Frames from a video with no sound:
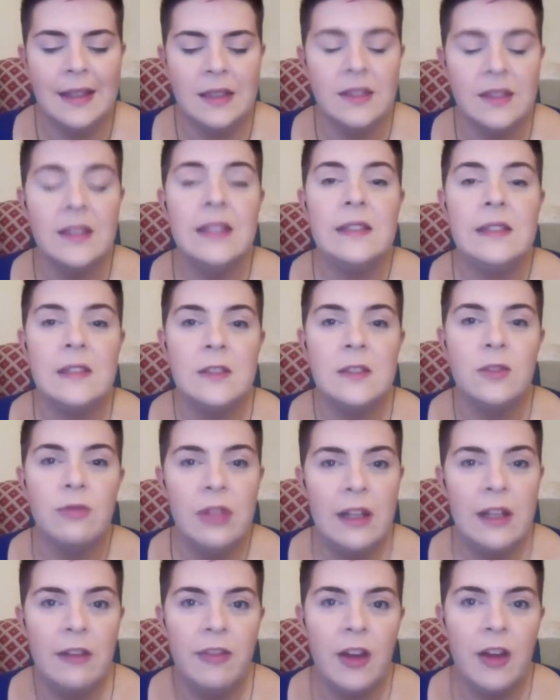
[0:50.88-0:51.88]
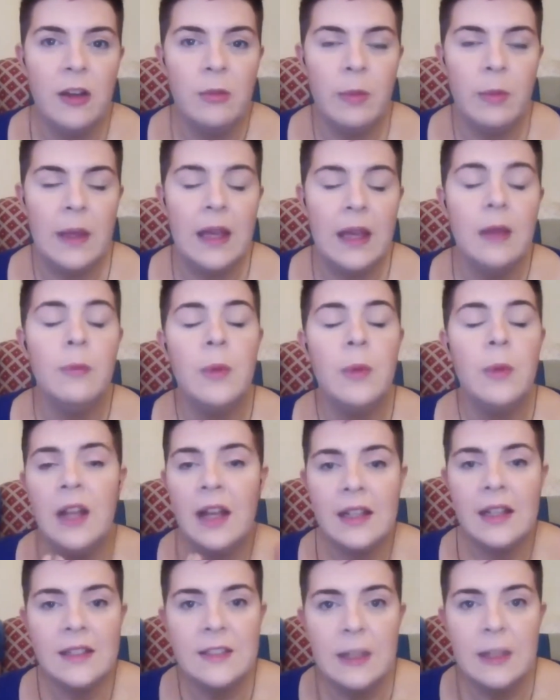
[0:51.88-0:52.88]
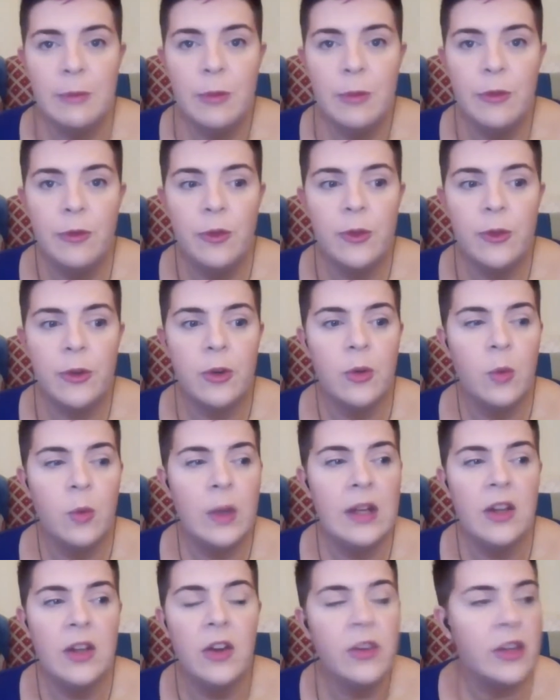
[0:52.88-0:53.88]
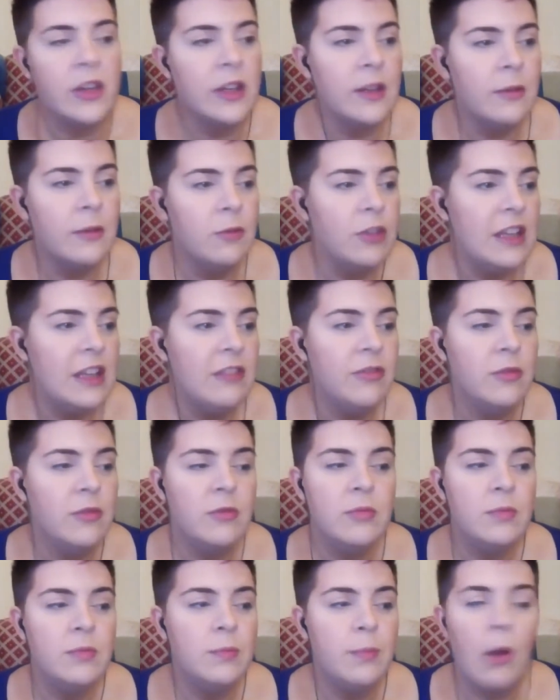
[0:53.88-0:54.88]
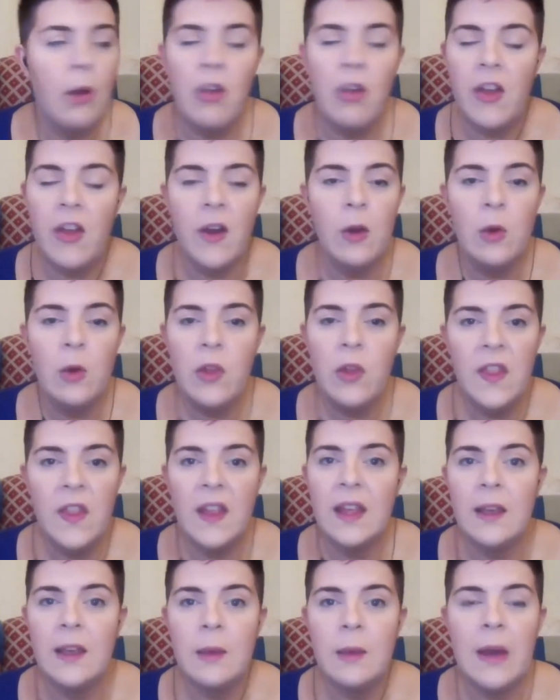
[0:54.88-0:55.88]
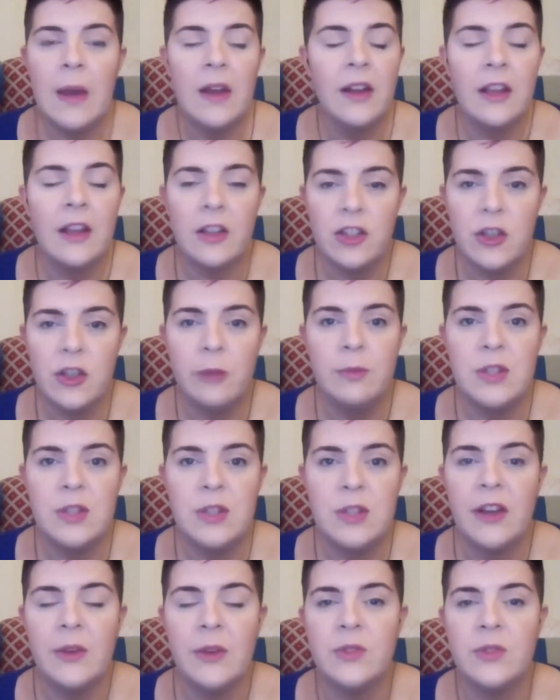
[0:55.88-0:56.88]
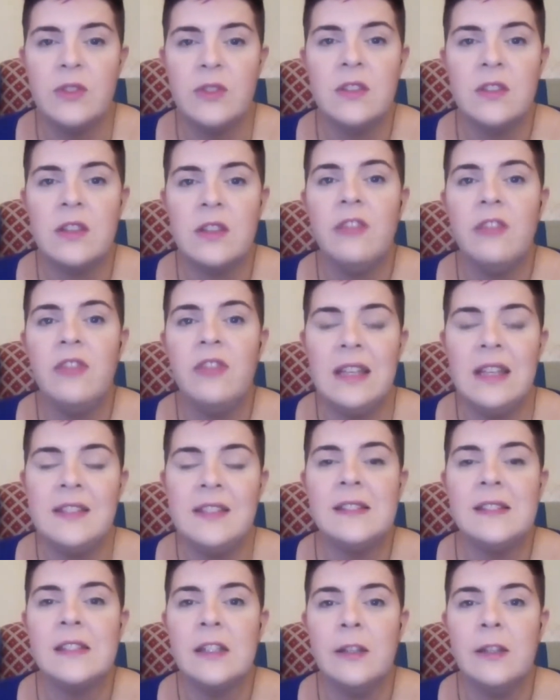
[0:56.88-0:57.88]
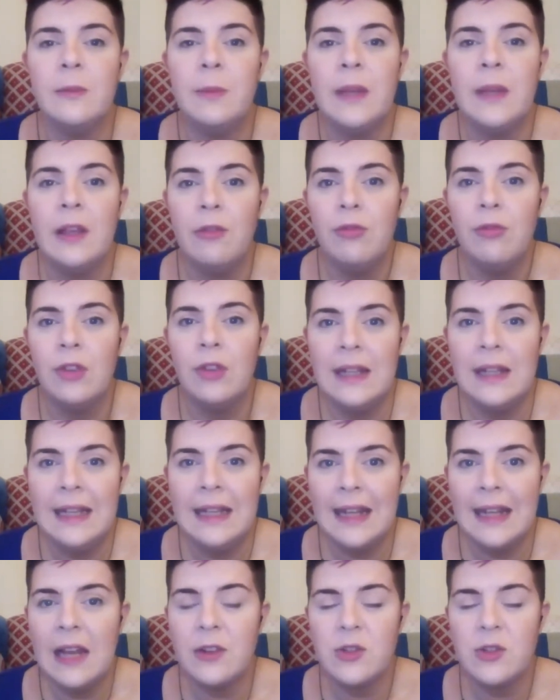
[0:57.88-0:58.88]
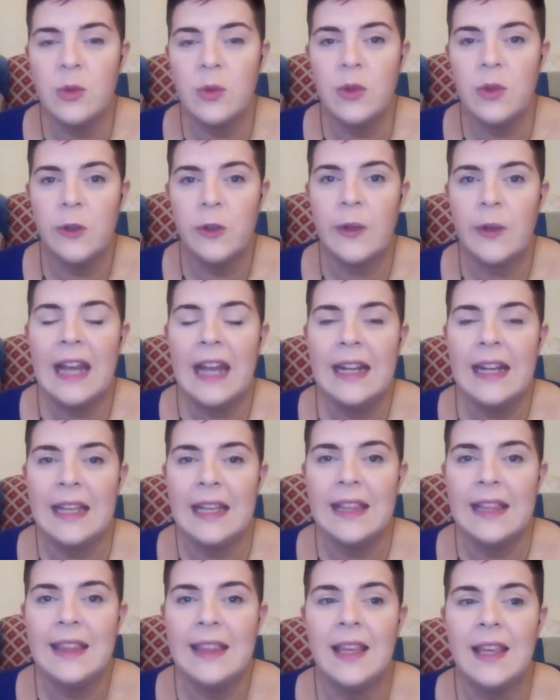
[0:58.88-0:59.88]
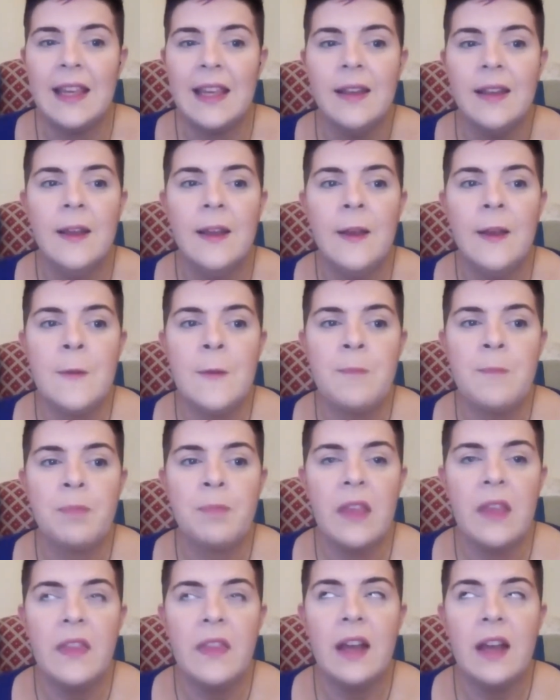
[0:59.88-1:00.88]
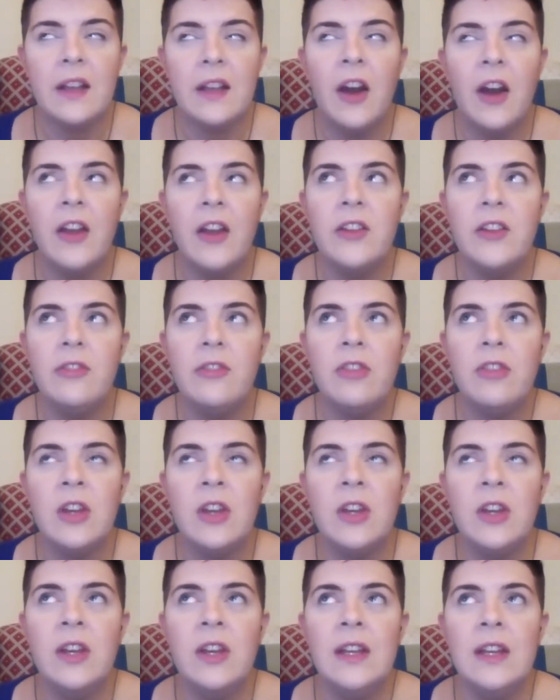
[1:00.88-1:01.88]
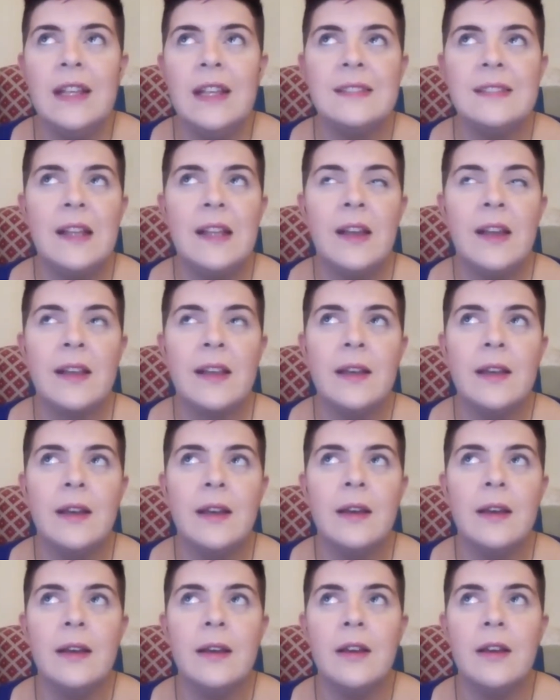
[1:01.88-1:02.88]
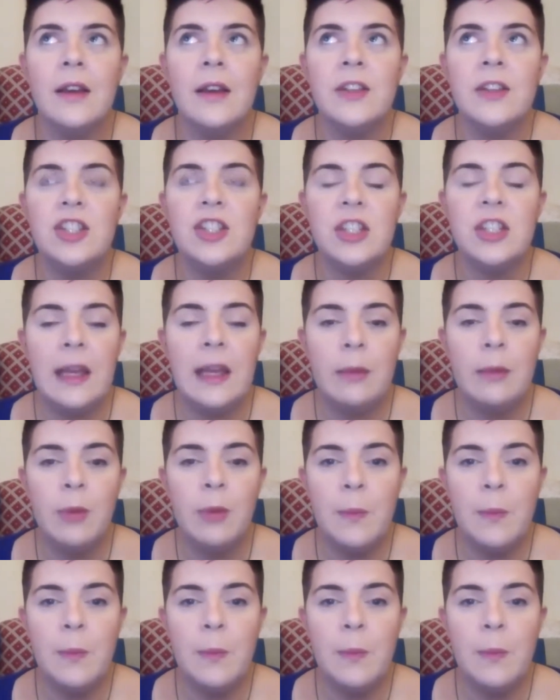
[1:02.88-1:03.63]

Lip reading: So this is a really fun bit. But like I said before, we're not going to even bother or think about like job titles and stuff. This is going to be a really natural and organic thing that kind of it's like a shape